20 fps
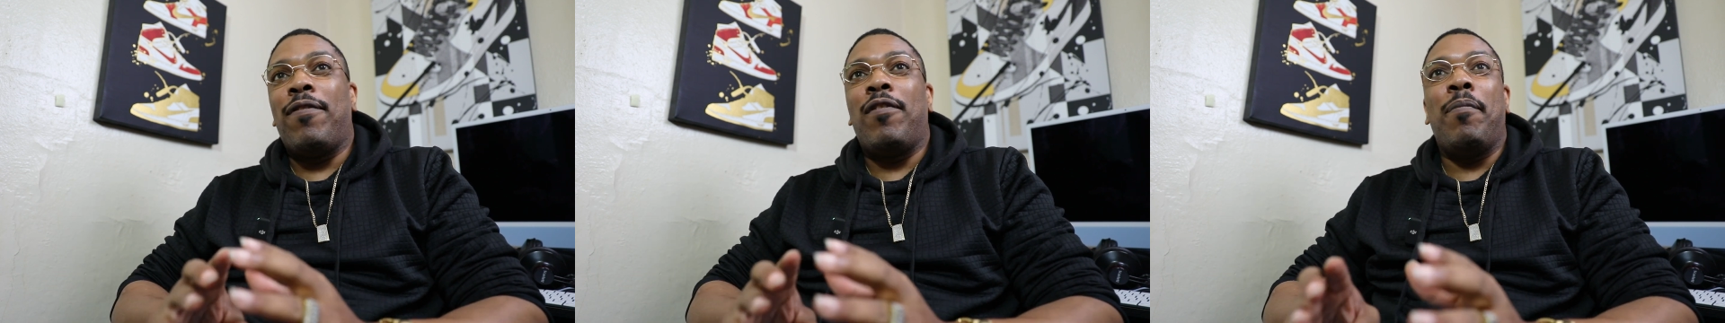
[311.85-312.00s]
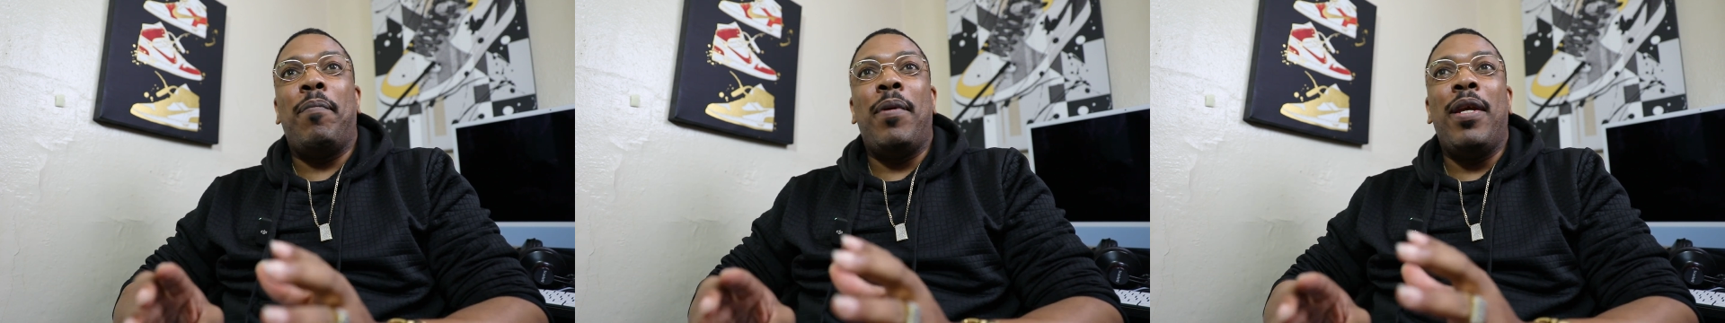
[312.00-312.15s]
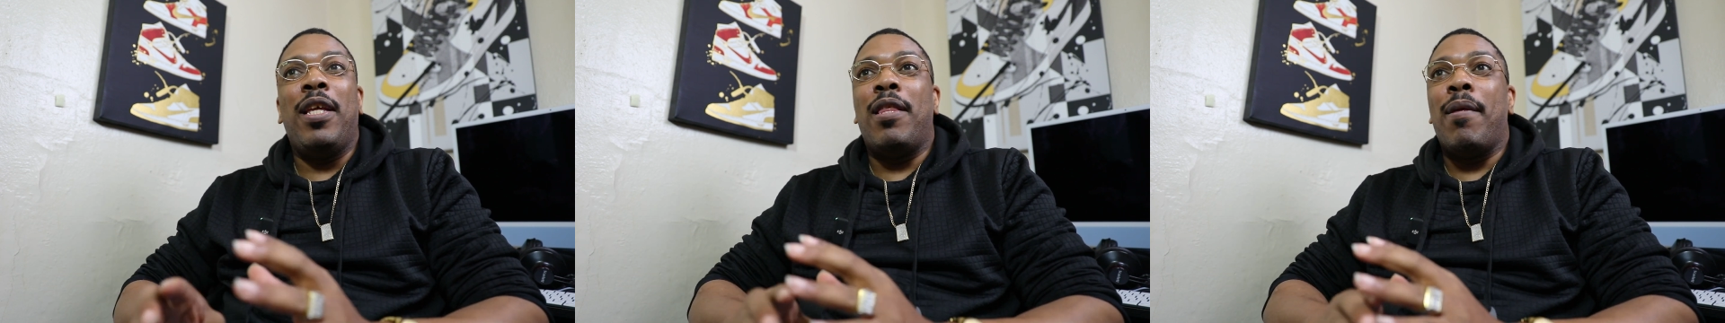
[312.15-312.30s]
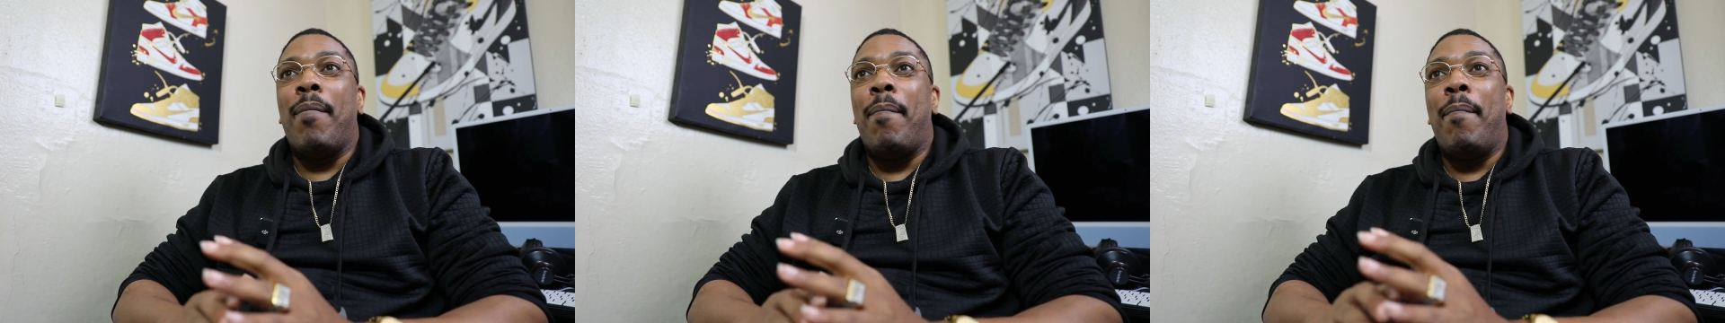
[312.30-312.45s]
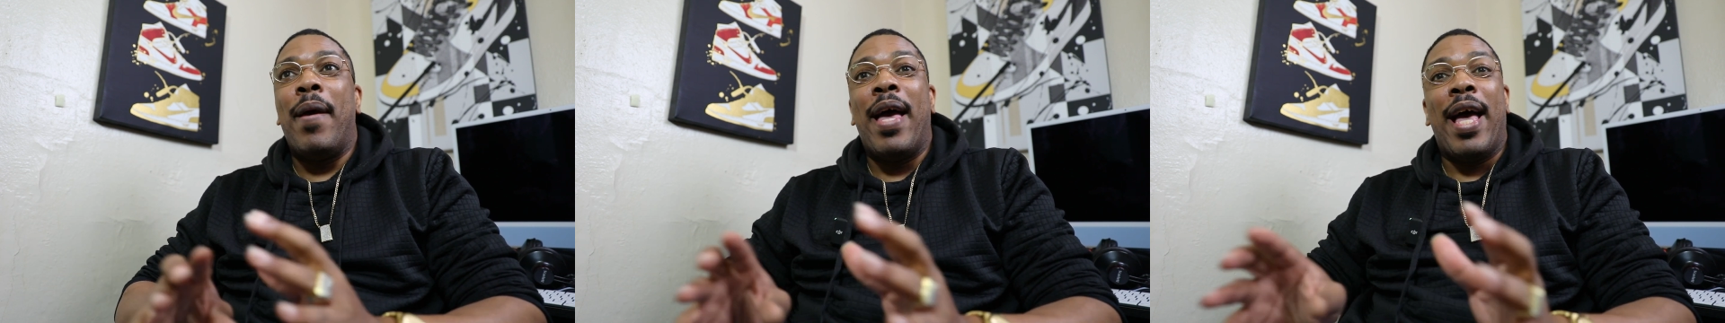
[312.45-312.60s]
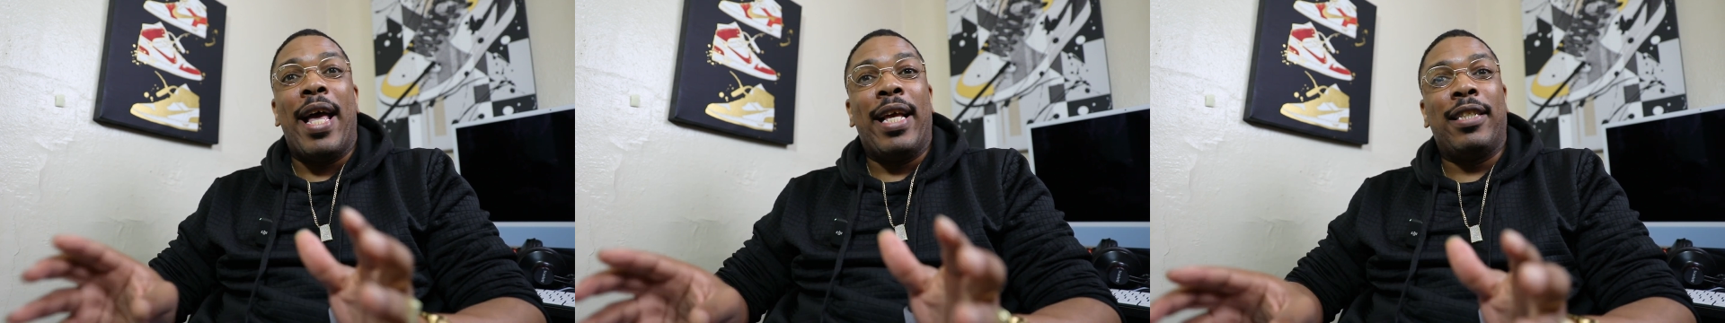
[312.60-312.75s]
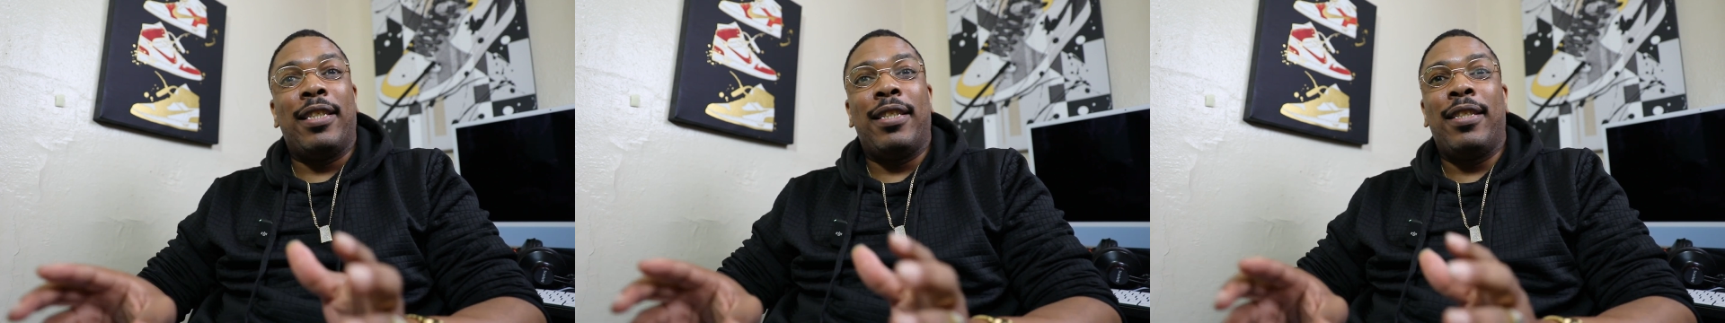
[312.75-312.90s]
to be the
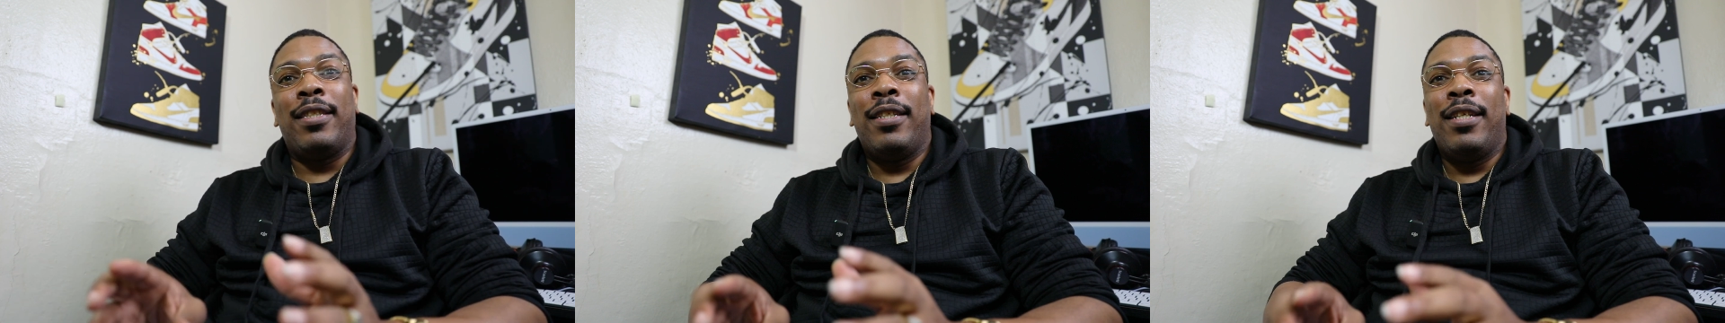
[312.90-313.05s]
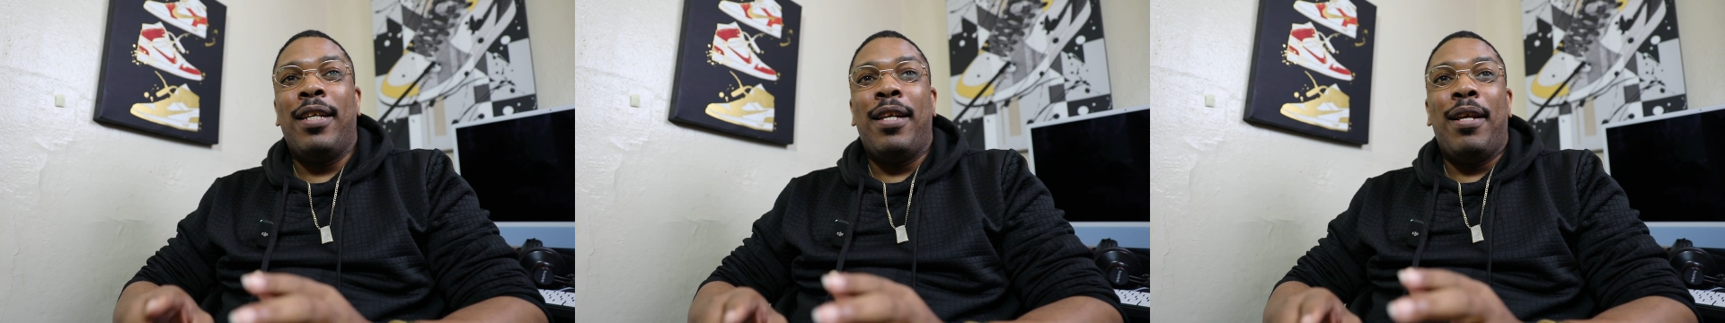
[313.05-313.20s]
best,